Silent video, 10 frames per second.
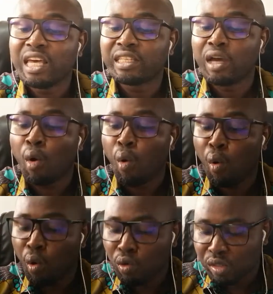the
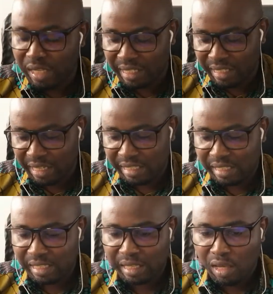whole
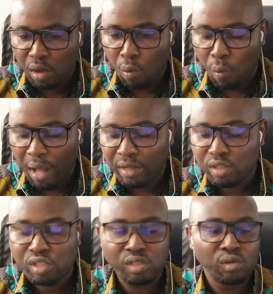sentence
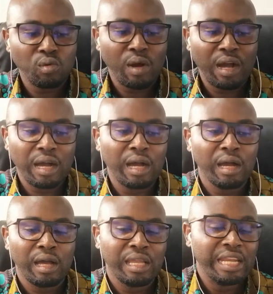whilst you are
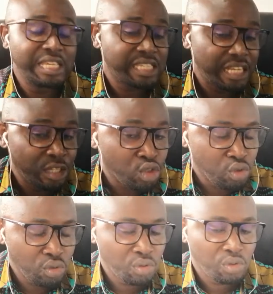listening
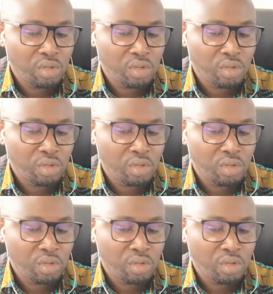to